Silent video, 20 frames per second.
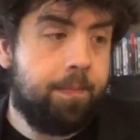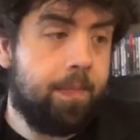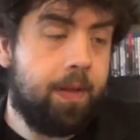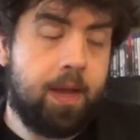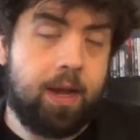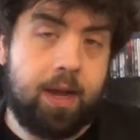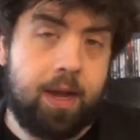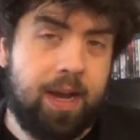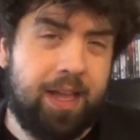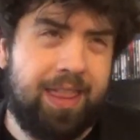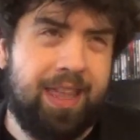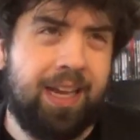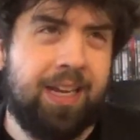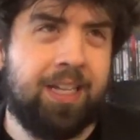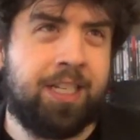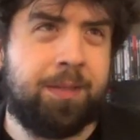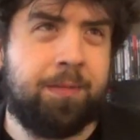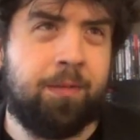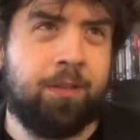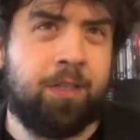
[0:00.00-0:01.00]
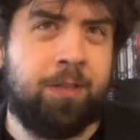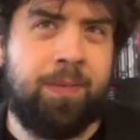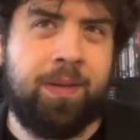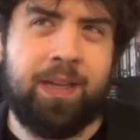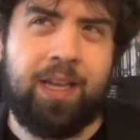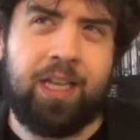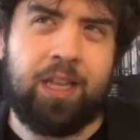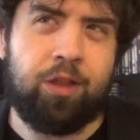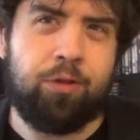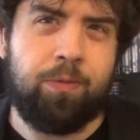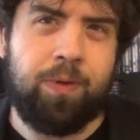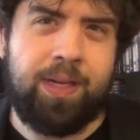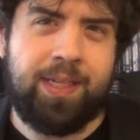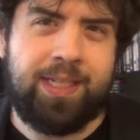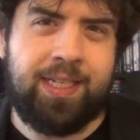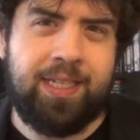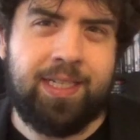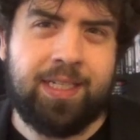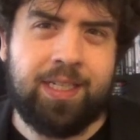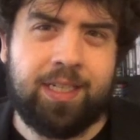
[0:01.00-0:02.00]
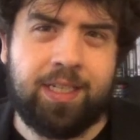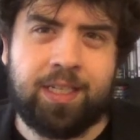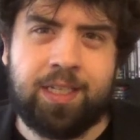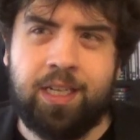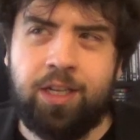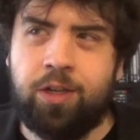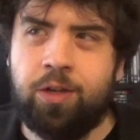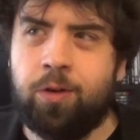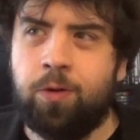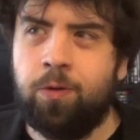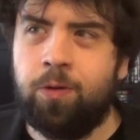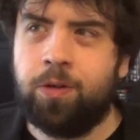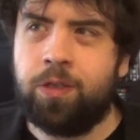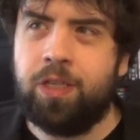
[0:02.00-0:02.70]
I think it's supposed to be like three seasons in total,